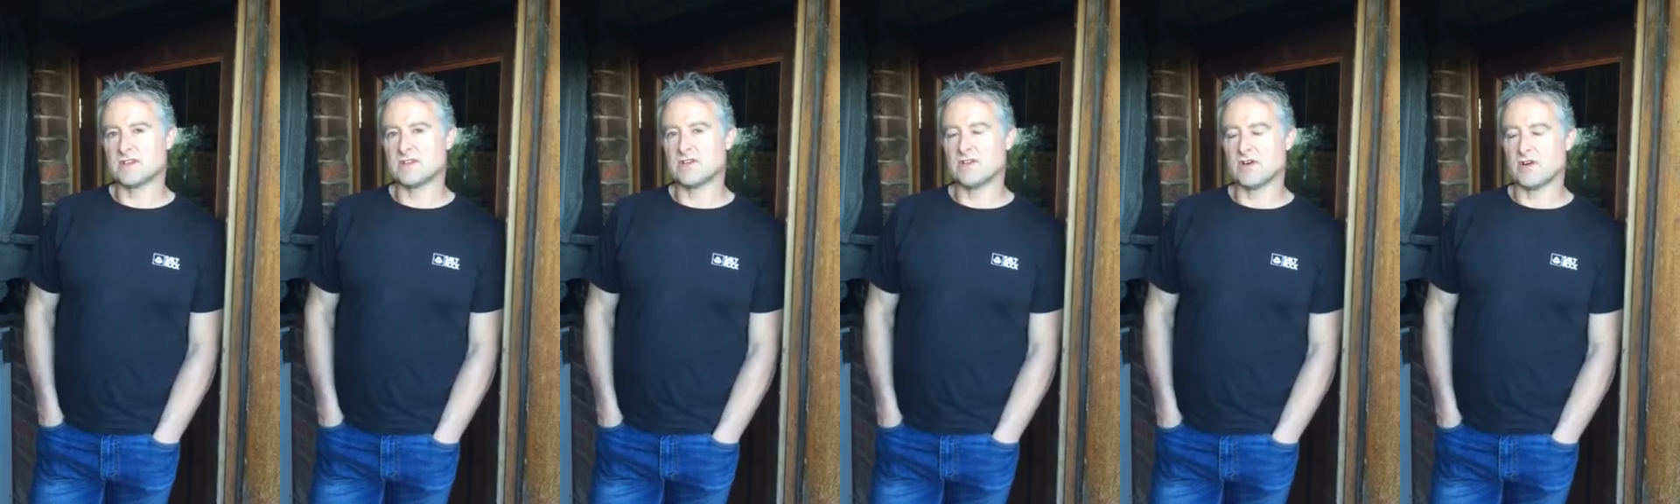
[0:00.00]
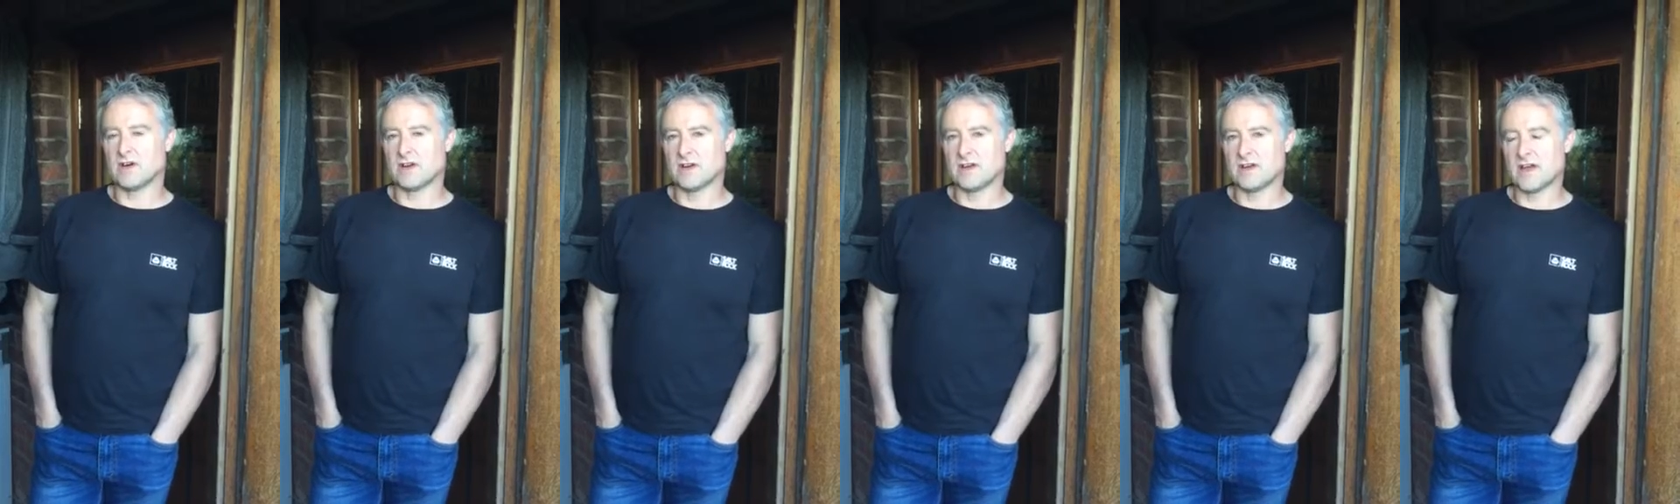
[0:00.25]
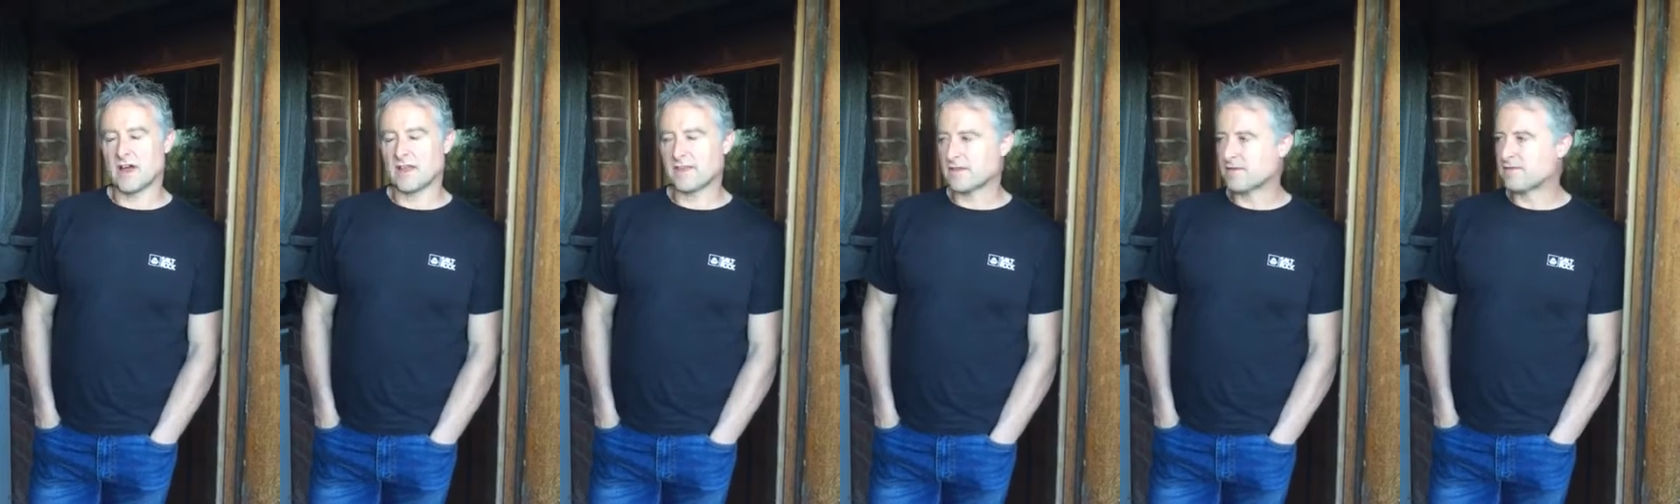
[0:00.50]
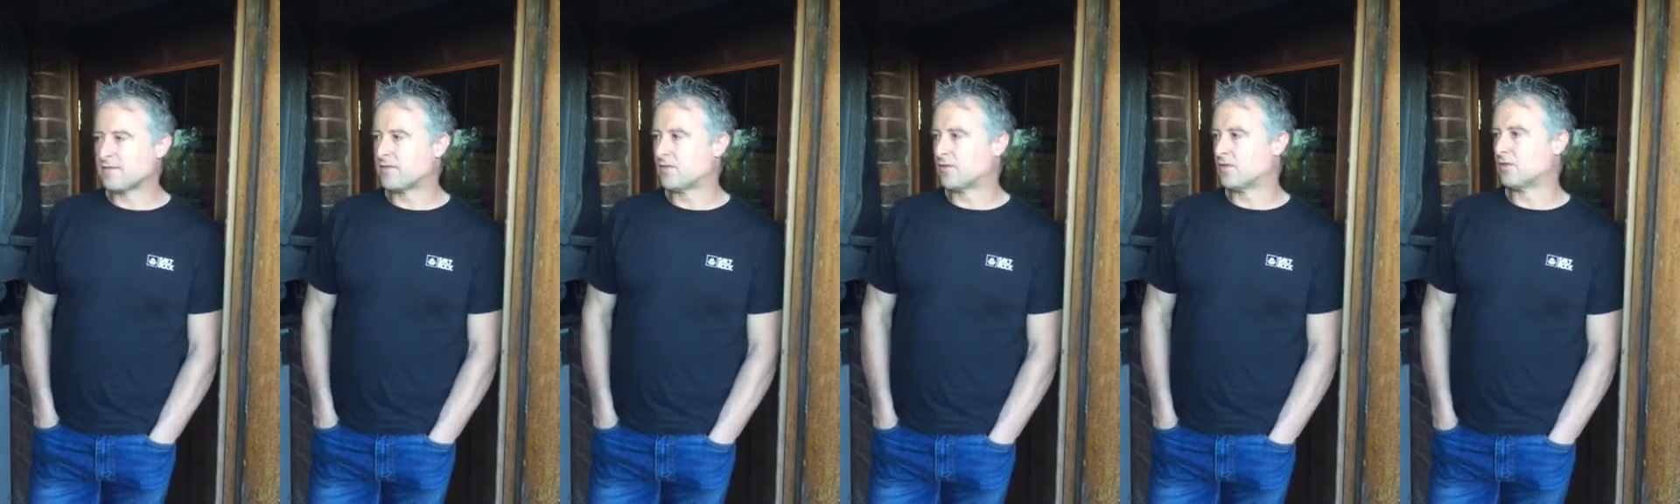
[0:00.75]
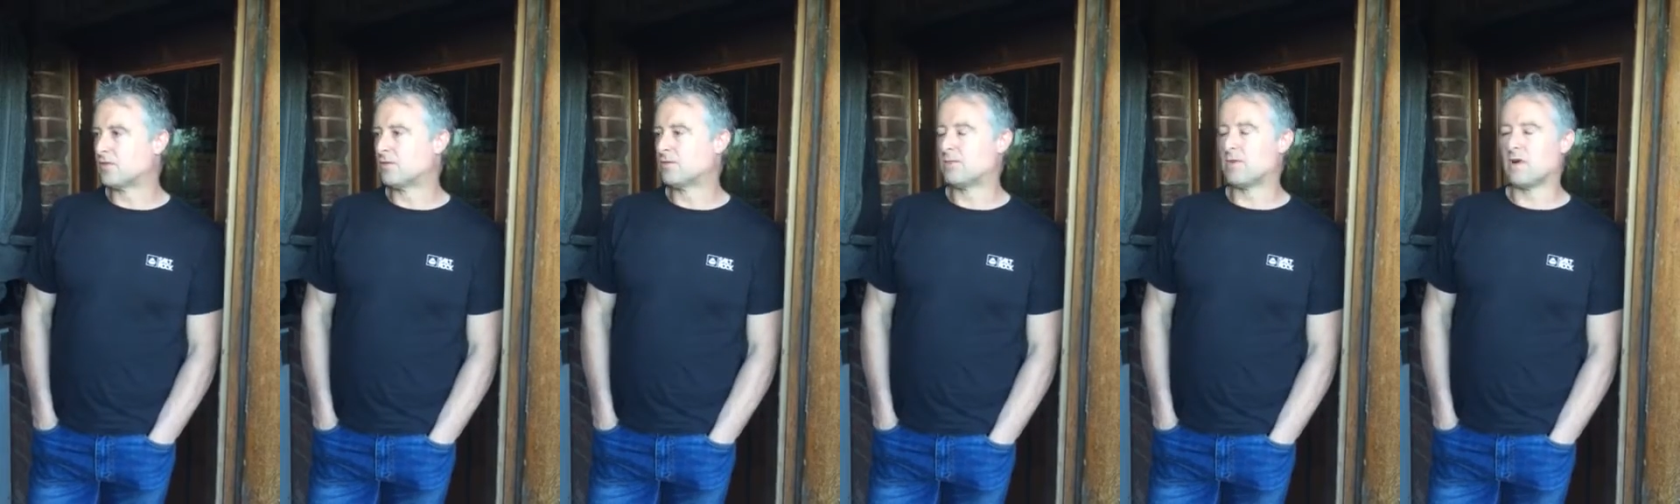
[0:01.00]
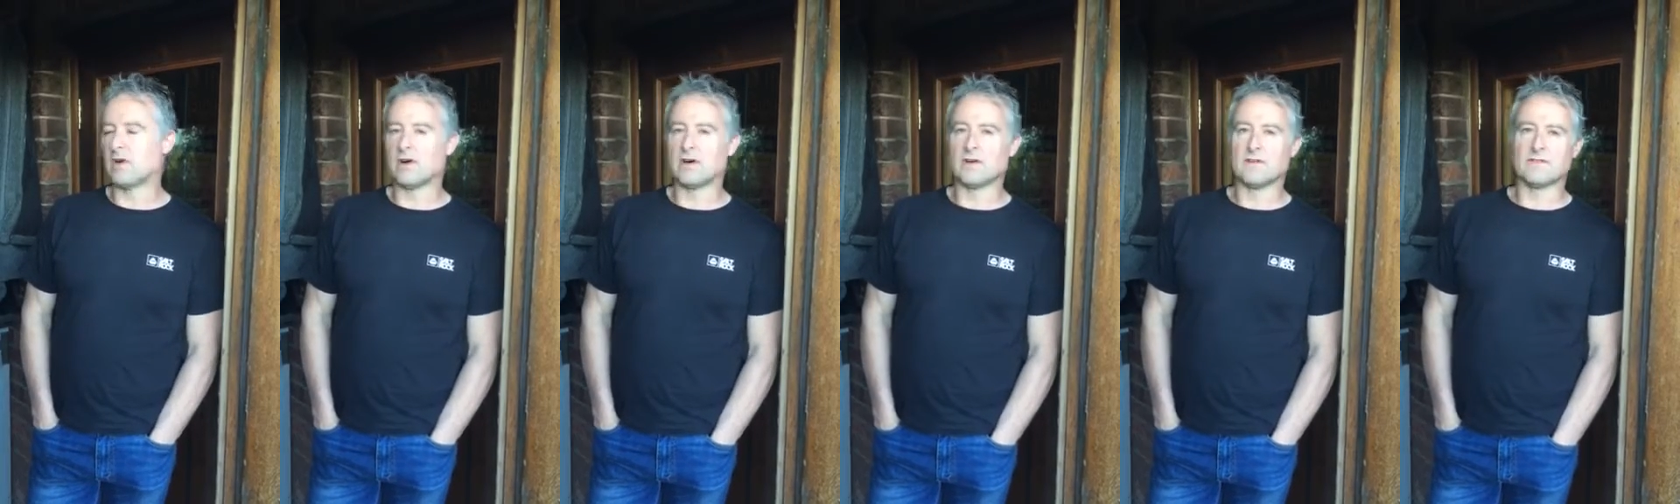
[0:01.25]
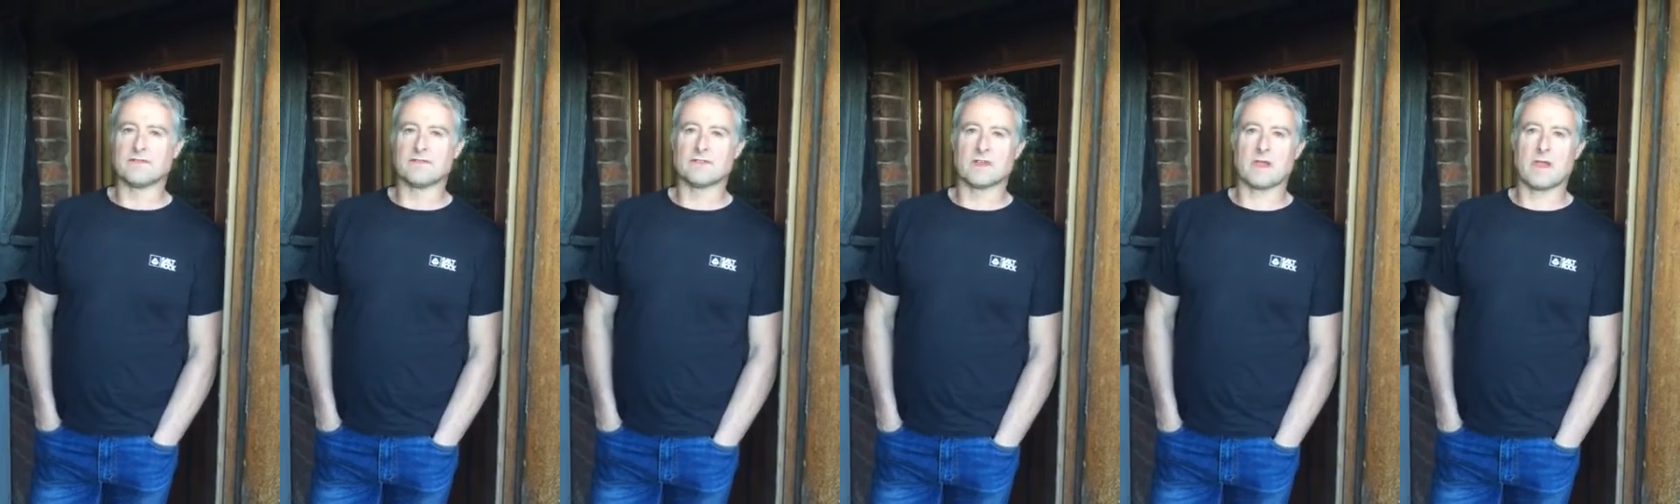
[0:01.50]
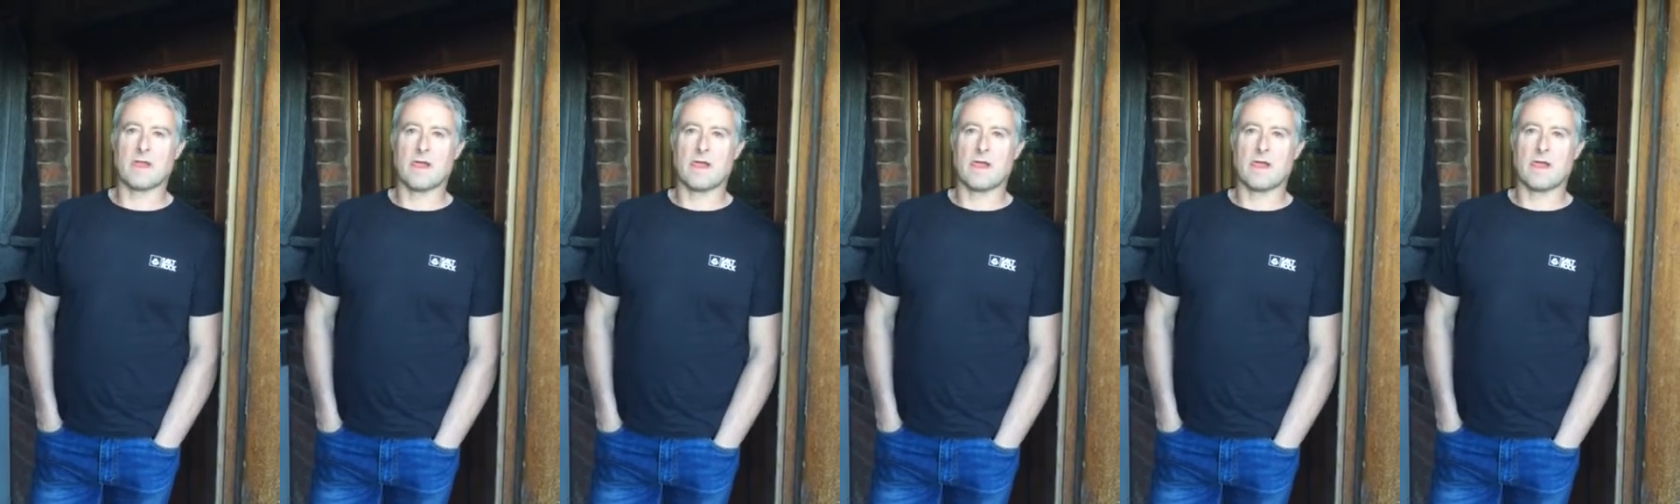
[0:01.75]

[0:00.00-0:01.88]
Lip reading: and not another form of